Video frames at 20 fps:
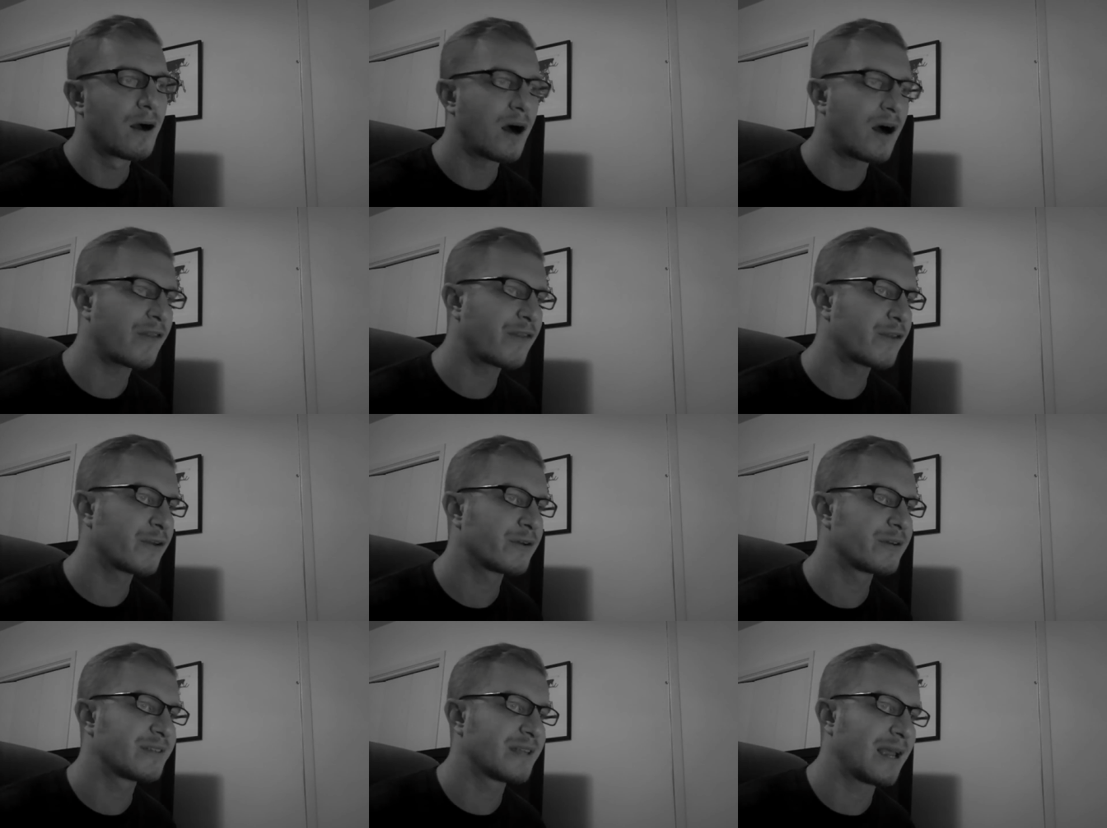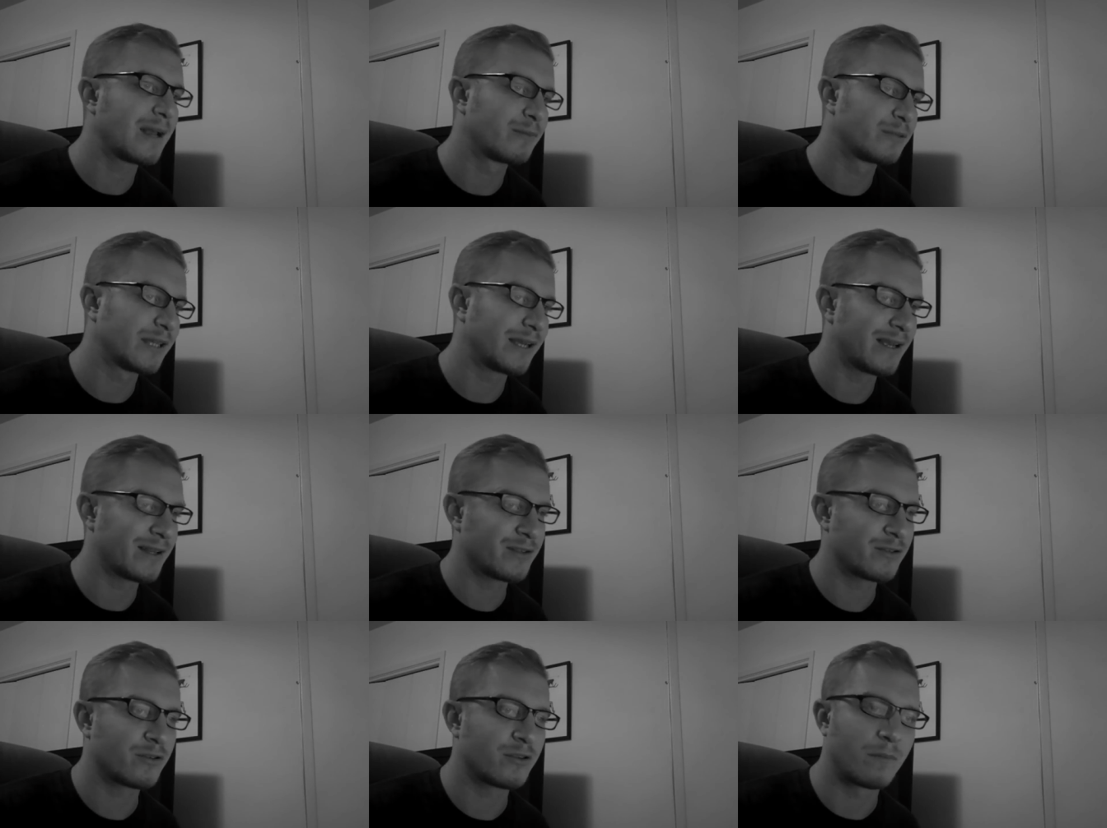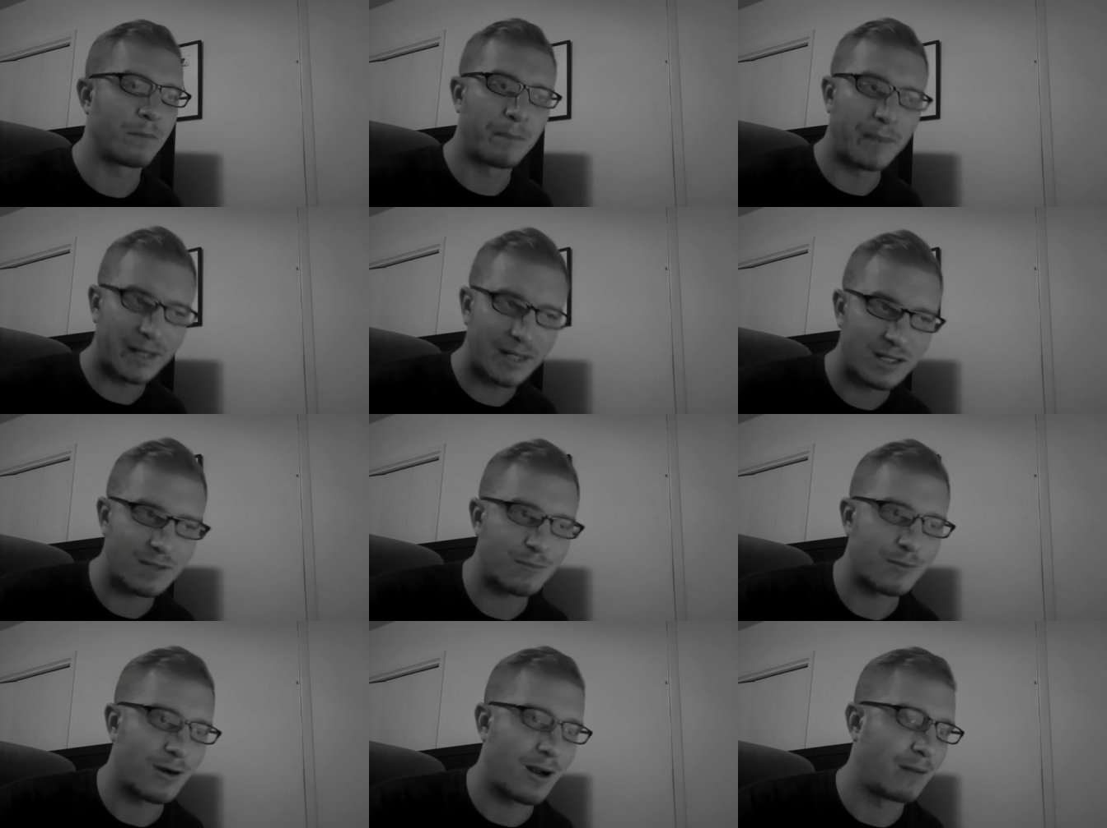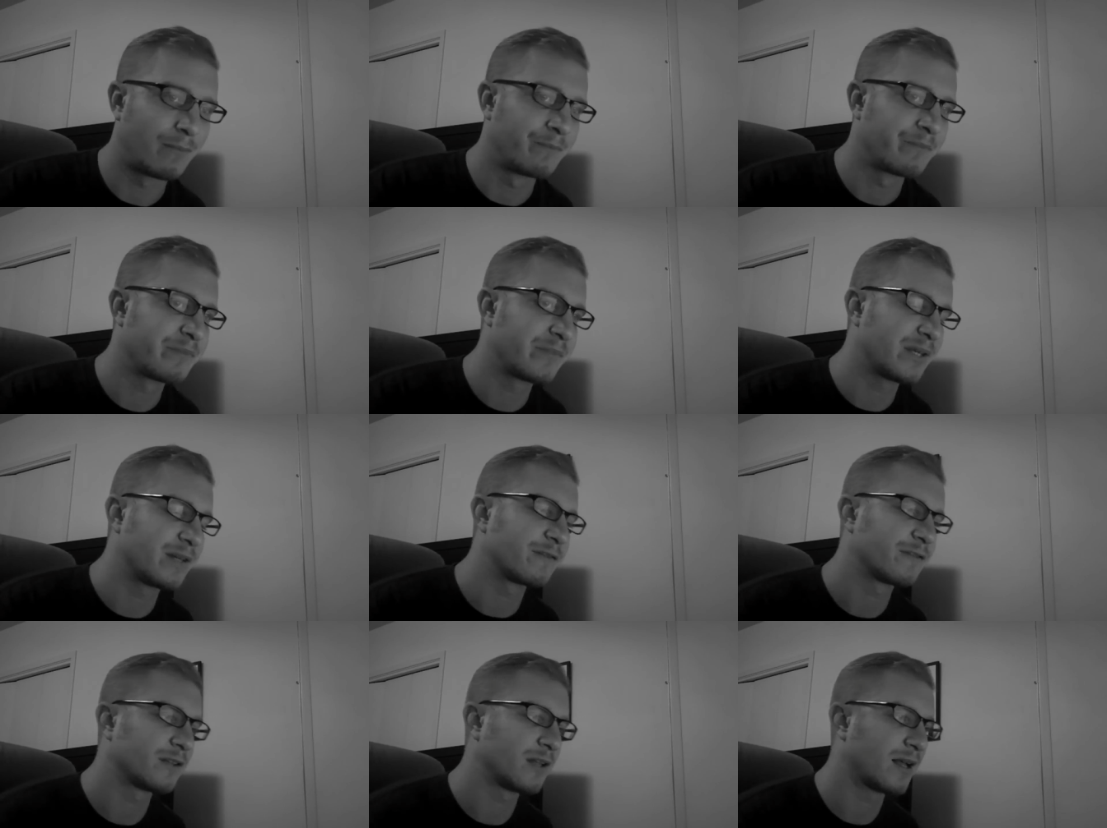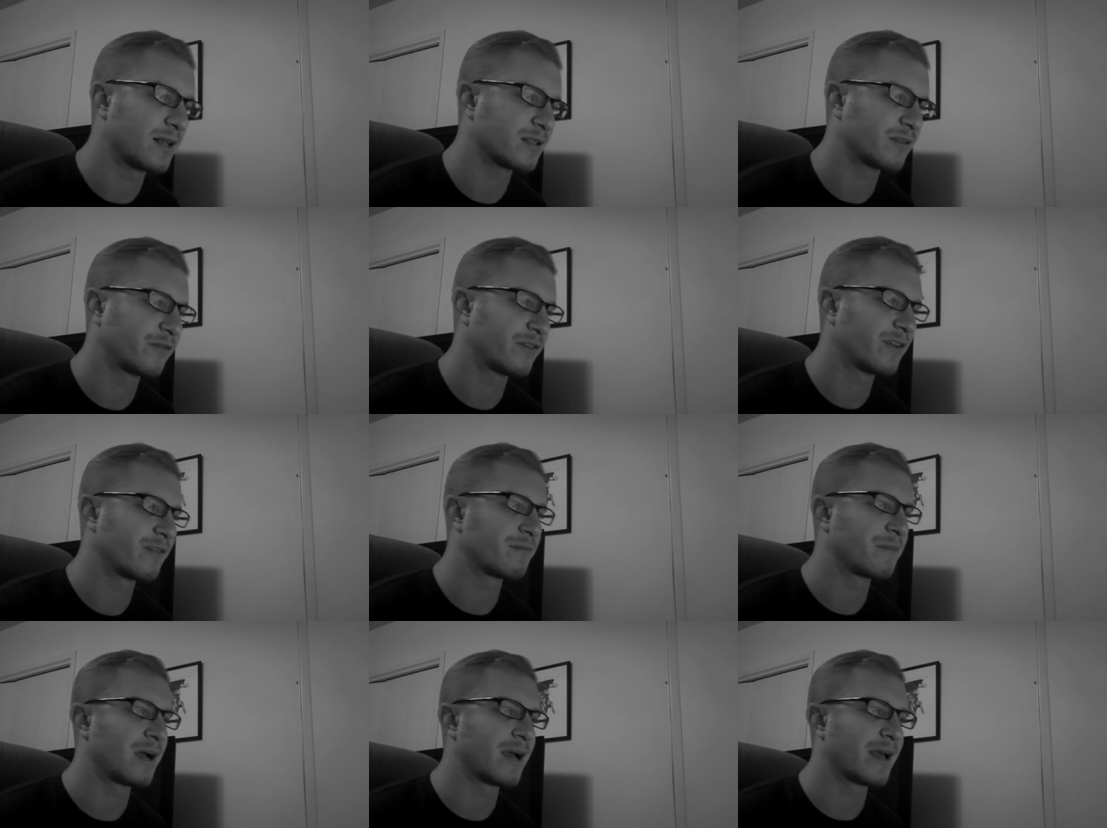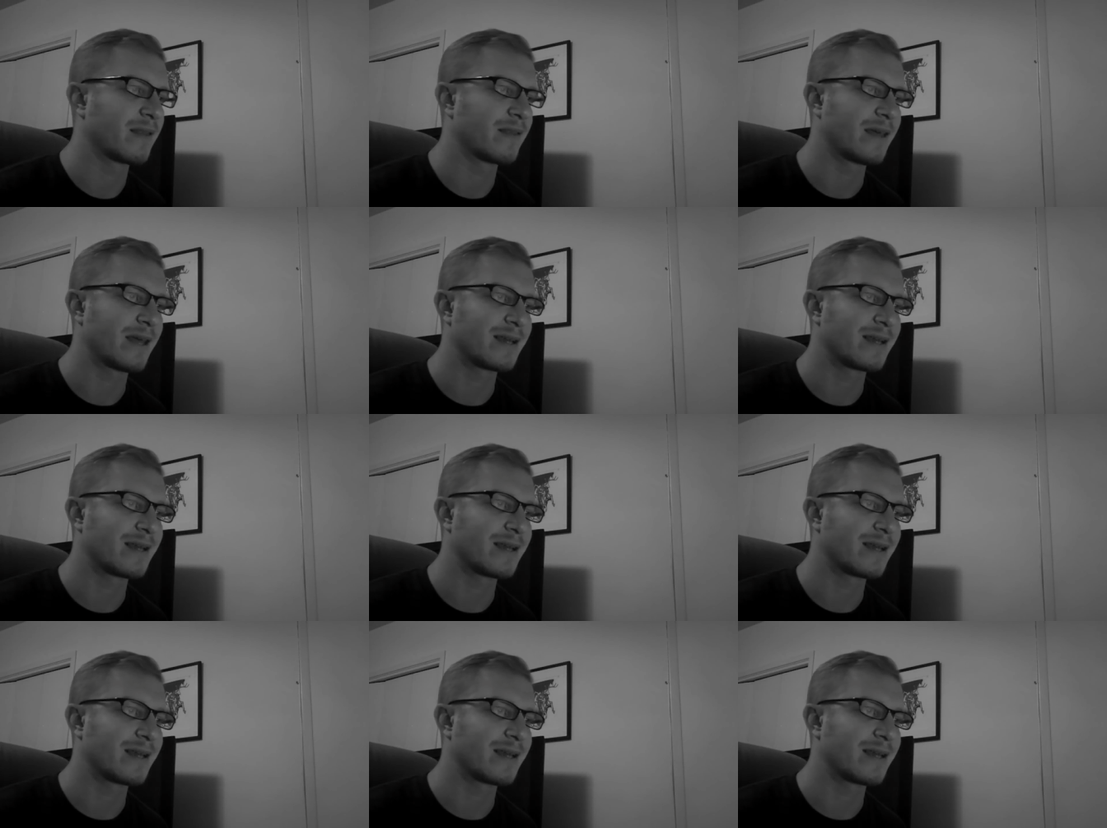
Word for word: Hot theory is able to answer the biggest problem in philosophy of mind.